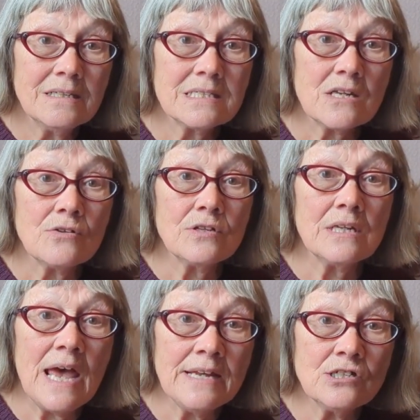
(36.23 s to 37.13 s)
so
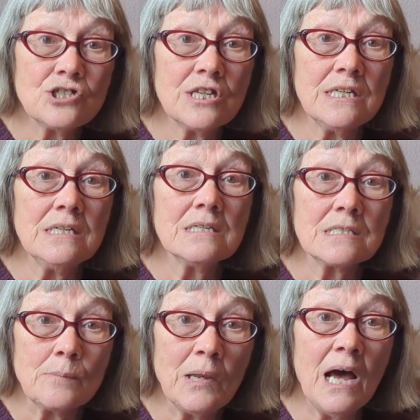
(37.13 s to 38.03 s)
that energy
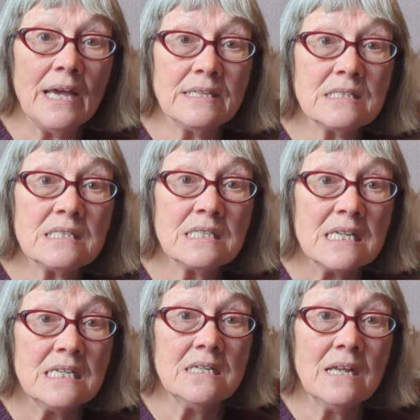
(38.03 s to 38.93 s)
supply is
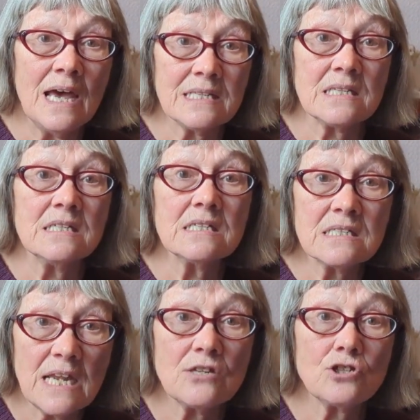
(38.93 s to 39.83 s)
seen as an
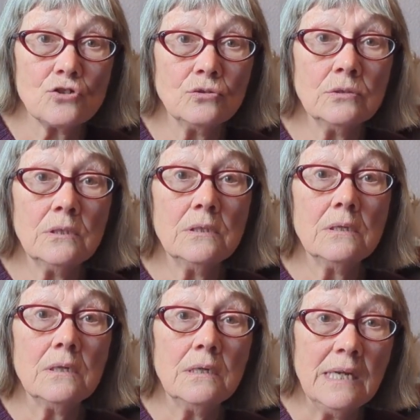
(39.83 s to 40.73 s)
essential
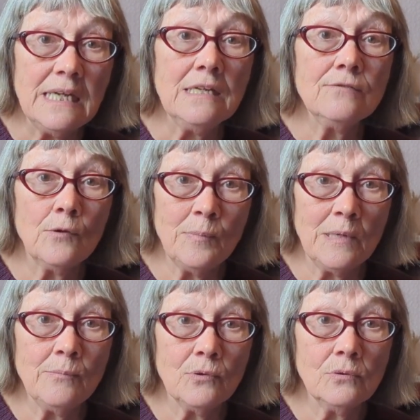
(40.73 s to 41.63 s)
need for
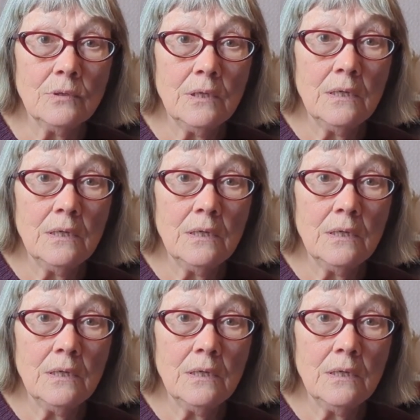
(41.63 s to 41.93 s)
people.